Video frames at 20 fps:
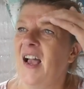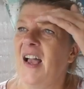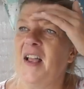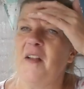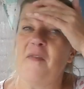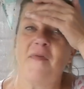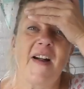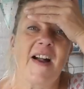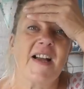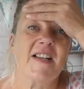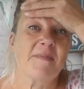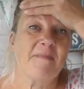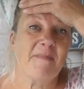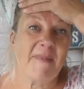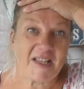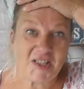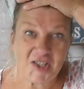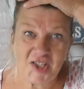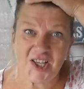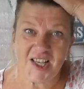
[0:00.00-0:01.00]
In fact,
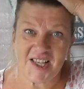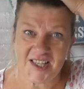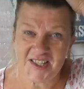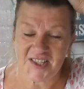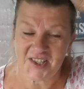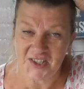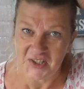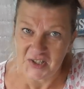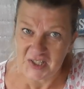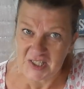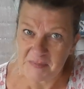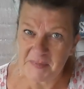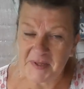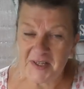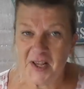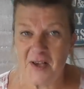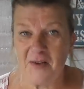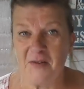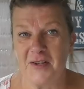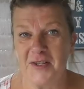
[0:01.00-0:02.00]
Manchester used to be
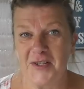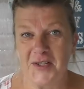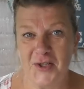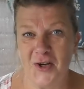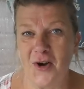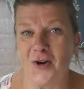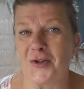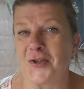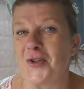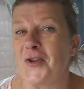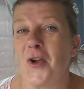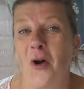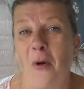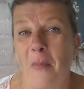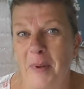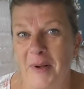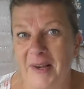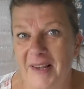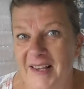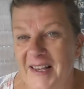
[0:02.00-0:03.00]
known as
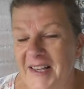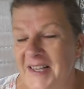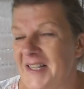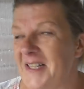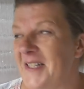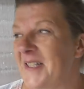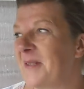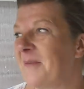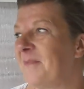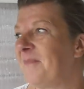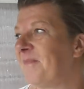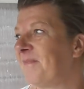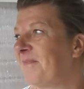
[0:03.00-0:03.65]
Cottonopolis.